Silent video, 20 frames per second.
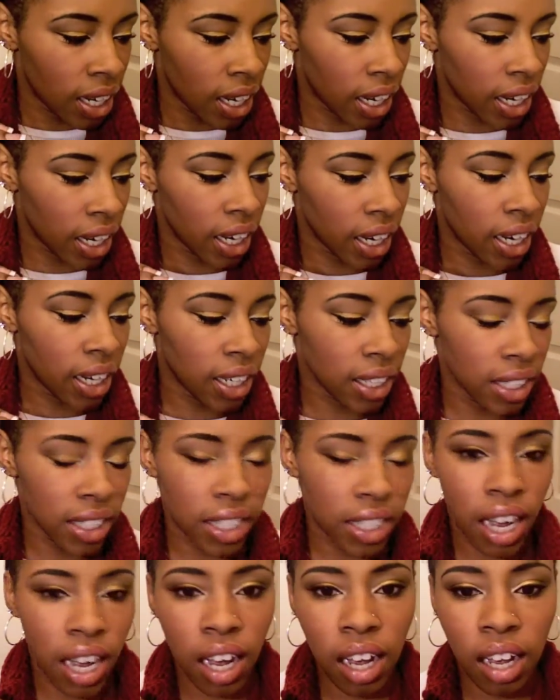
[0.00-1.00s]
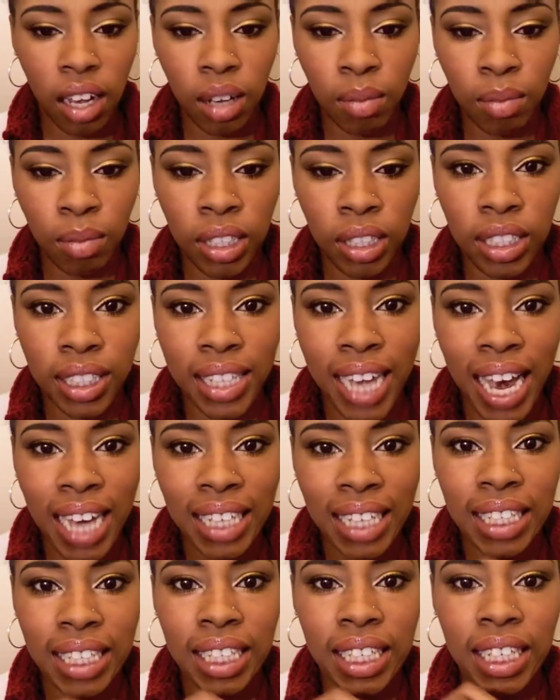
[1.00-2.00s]
And
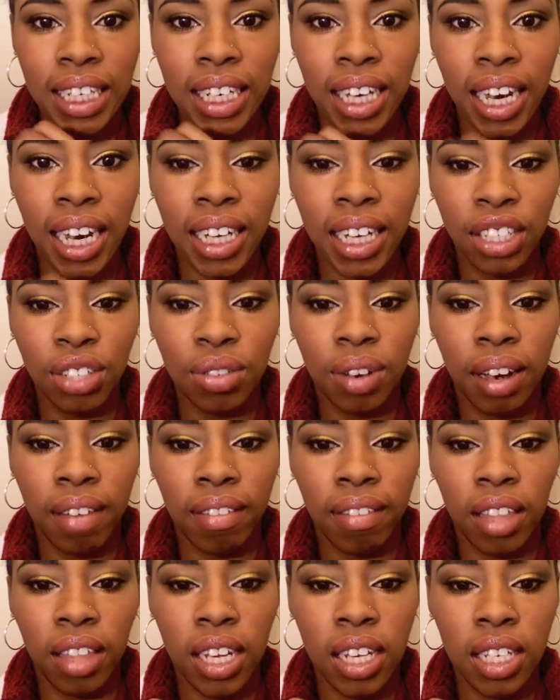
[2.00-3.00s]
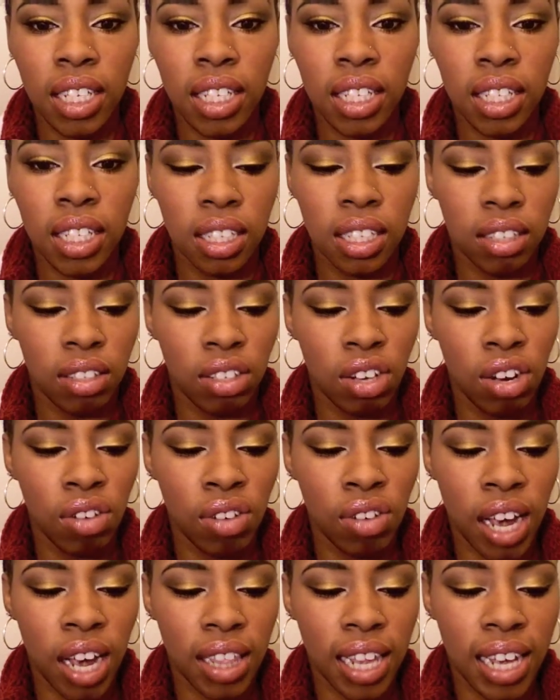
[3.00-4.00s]
lastly, I do have this. No,
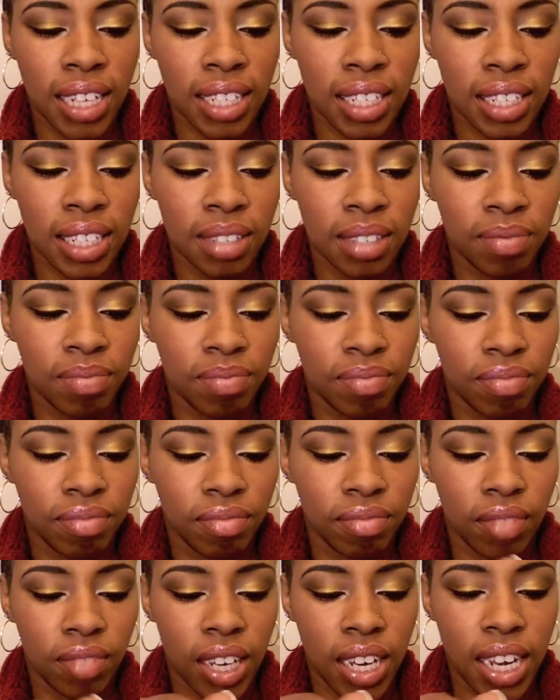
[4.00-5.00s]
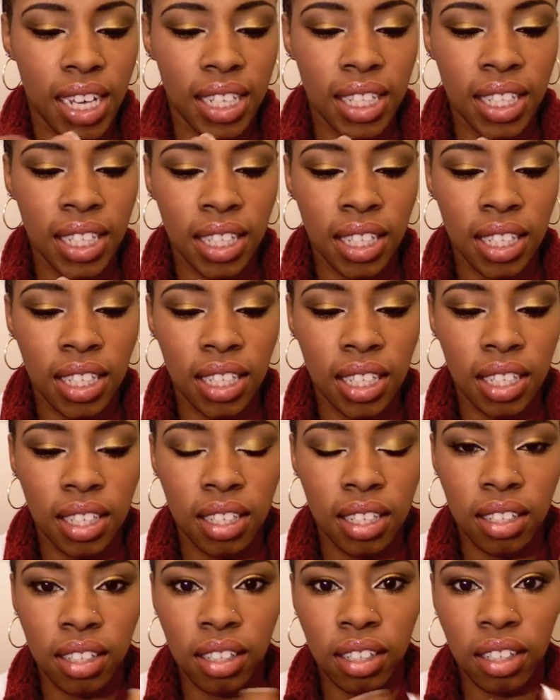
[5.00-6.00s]
not lastly. Essence.
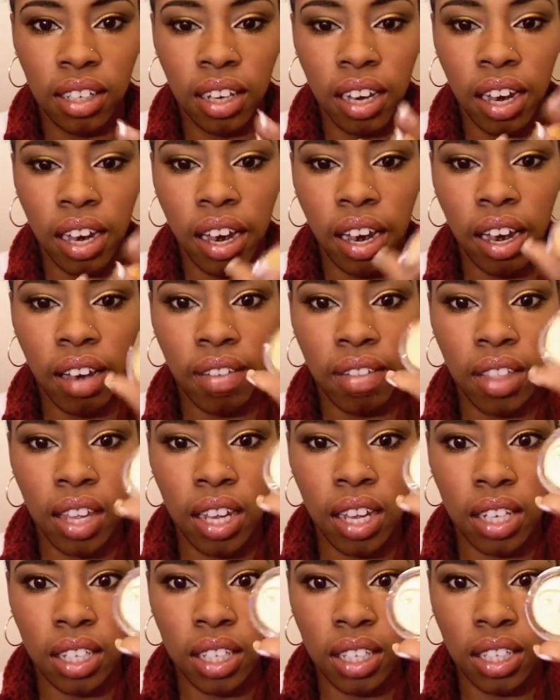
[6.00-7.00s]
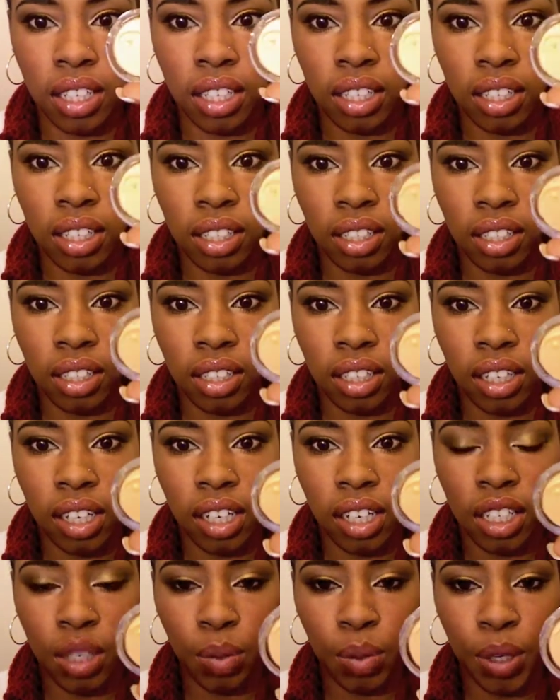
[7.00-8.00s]
I have this.
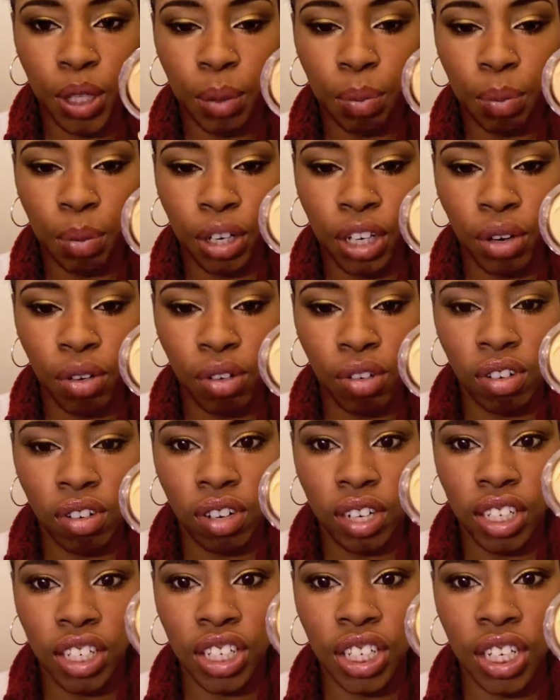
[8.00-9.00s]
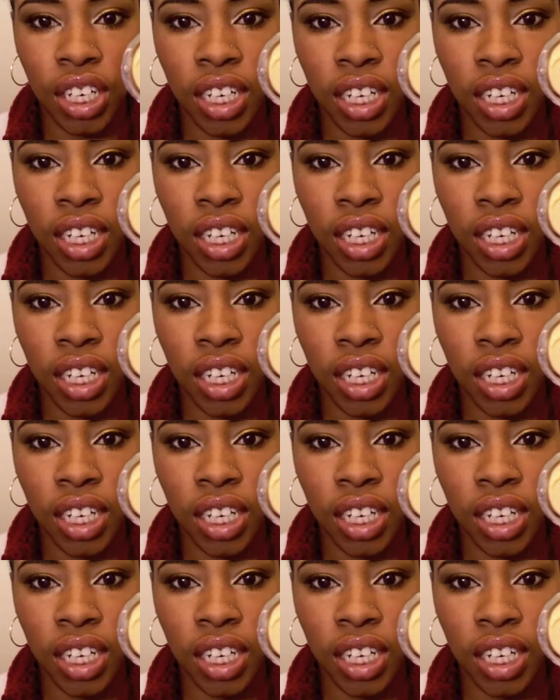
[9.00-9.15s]
It's a really pretty orange.